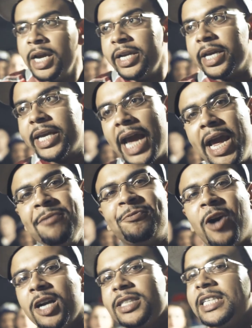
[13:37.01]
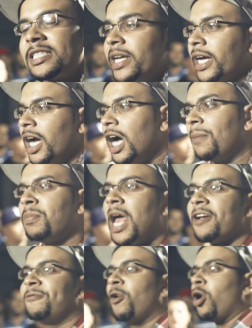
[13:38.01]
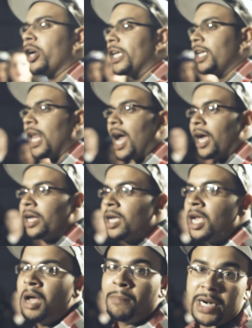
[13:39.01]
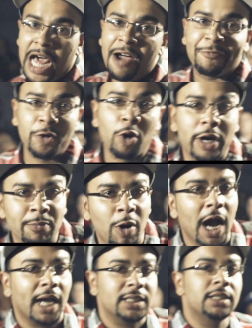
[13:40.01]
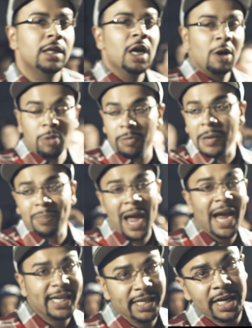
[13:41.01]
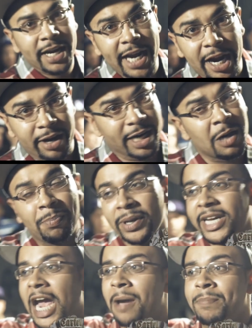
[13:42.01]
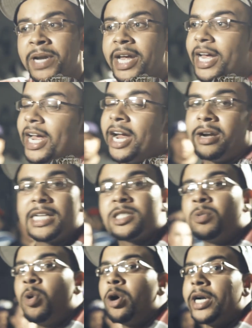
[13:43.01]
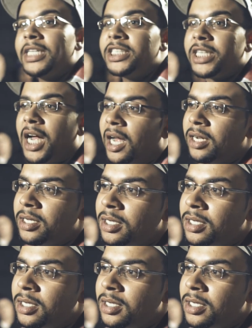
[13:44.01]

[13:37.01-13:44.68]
The game fucked this nigga up like 40 Glock. But I floor him, watch. What we packing in here, it'll put cap in the air, that's a warning shot.